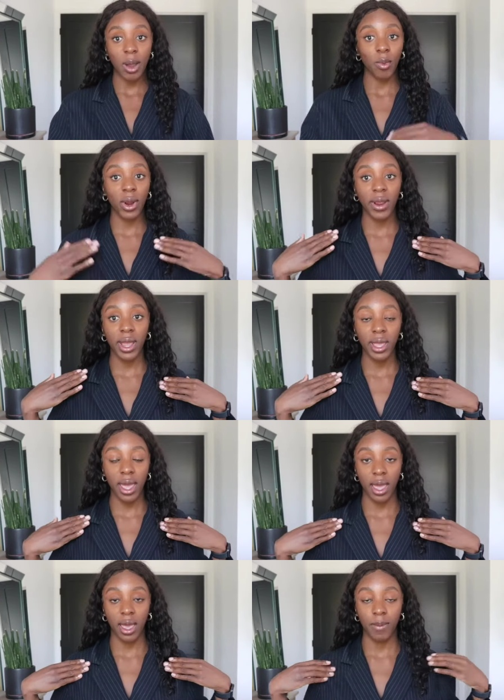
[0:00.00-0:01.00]
I'm wearing
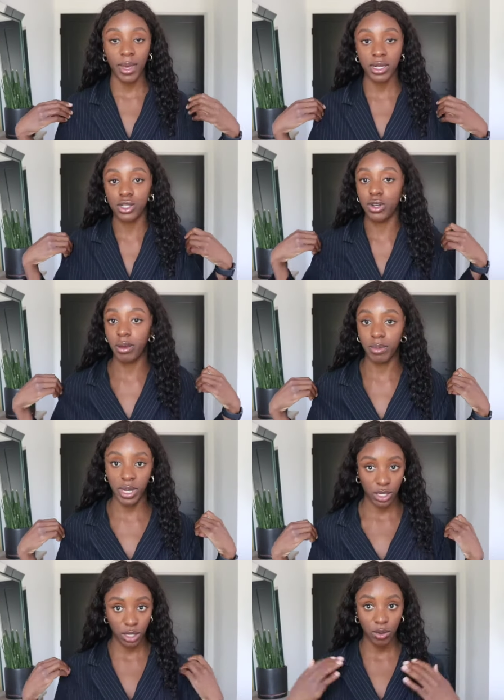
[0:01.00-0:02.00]
a pinstripe
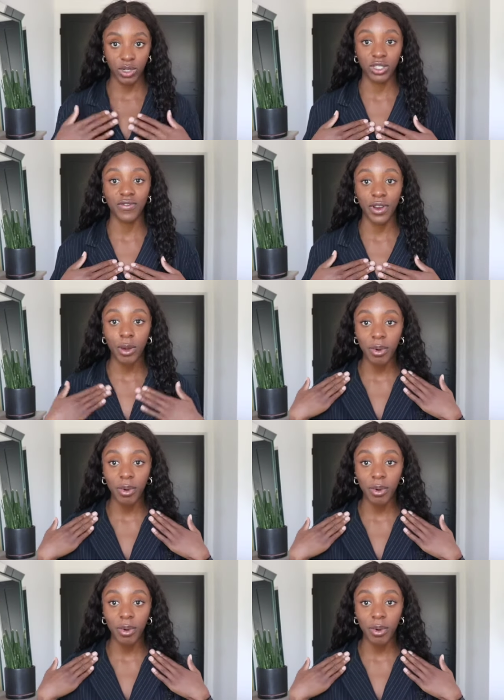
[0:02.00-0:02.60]
blazer, which is very